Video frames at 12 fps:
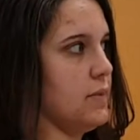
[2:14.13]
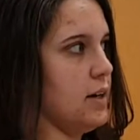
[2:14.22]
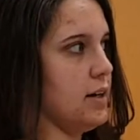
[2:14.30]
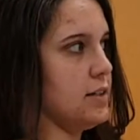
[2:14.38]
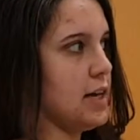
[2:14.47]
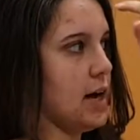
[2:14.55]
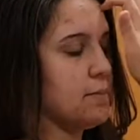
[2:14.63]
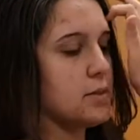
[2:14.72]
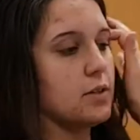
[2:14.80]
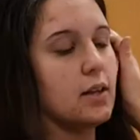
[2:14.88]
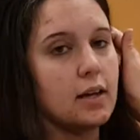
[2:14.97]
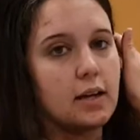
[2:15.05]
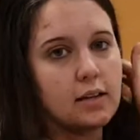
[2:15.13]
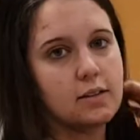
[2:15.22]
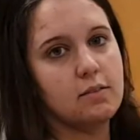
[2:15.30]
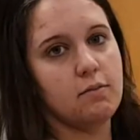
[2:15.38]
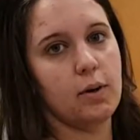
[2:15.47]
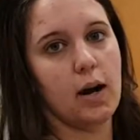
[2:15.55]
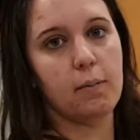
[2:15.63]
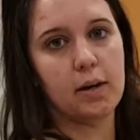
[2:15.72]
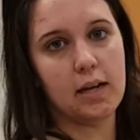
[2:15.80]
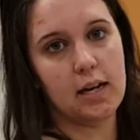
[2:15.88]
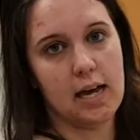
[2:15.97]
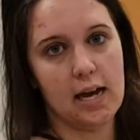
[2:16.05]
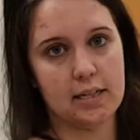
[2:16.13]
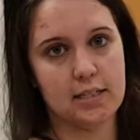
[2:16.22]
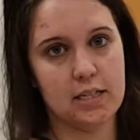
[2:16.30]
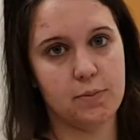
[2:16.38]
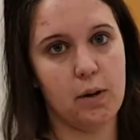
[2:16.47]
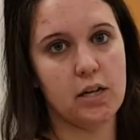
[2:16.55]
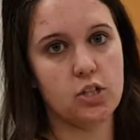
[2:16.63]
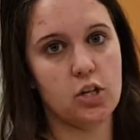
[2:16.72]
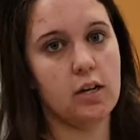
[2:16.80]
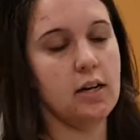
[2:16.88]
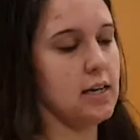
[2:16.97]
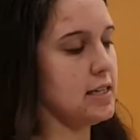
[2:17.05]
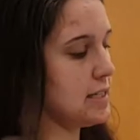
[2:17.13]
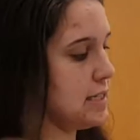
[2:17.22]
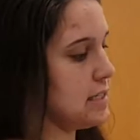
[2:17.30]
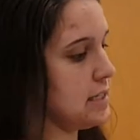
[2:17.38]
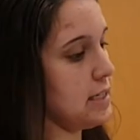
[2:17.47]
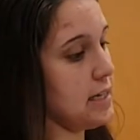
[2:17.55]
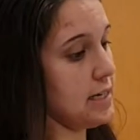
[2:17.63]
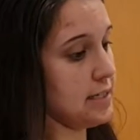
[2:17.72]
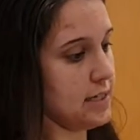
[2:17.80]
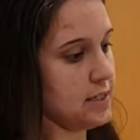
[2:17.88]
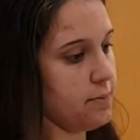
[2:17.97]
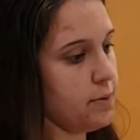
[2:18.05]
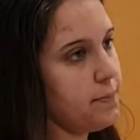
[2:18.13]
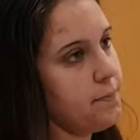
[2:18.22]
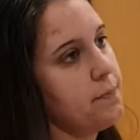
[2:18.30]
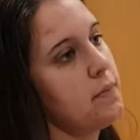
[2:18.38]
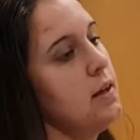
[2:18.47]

on top so that we're not putting any excess pressure and it's easily accessible.